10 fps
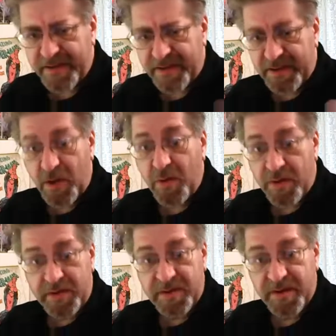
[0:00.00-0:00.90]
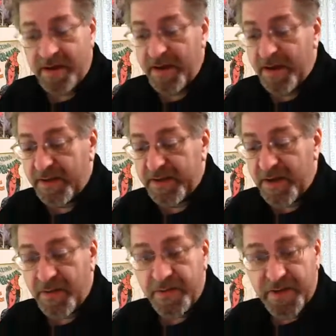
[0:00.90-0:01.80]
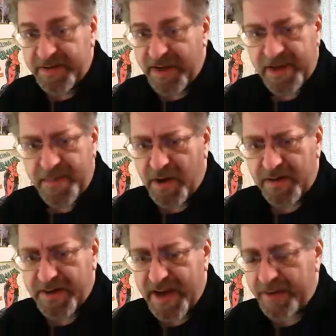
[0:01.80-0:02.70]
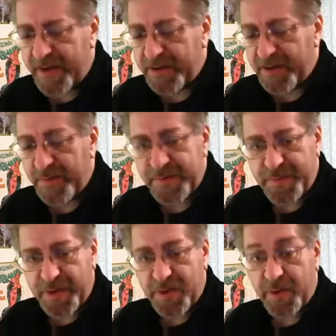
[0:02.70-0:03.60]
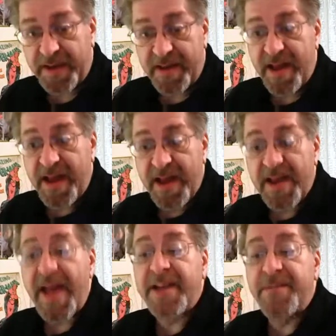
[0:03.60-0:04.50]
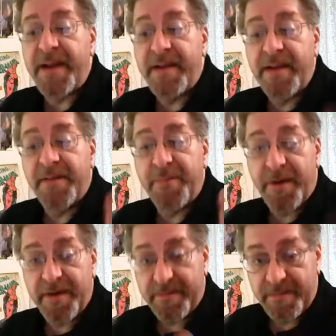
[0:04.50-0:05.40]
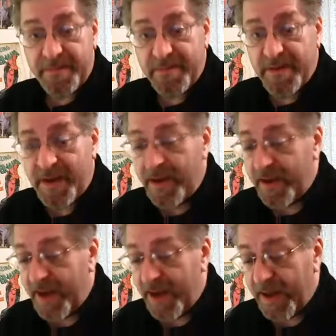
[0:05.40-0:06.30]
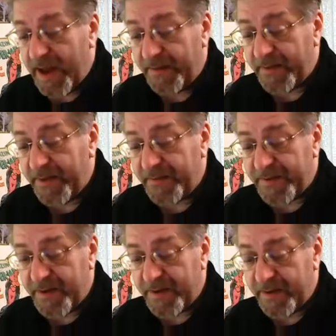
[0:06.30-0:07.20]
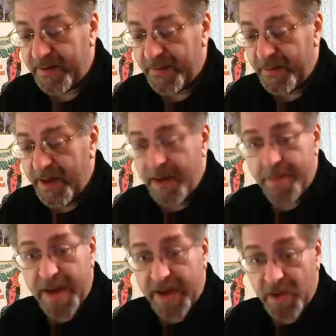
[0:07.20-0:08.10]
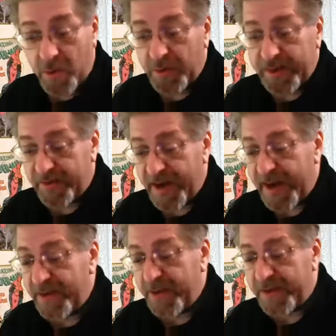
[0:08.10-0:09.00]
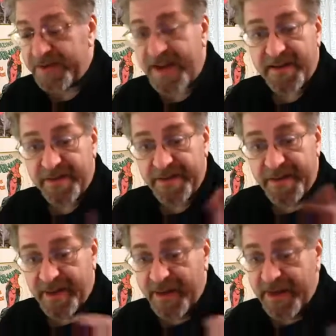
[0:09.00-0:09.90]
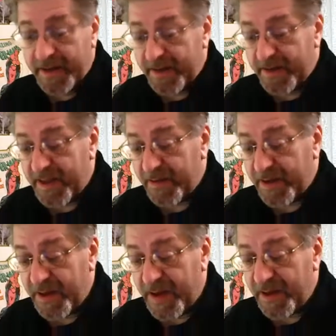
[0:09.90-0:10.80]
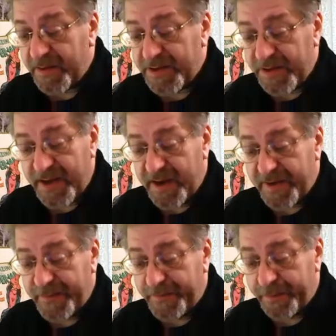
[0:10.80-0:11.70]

local, so you see him all the time. Larry Stroman's pretty cool. X-Men is where he got his stuff signed. Mike Golden, Renee Witterstatter, they're usually here.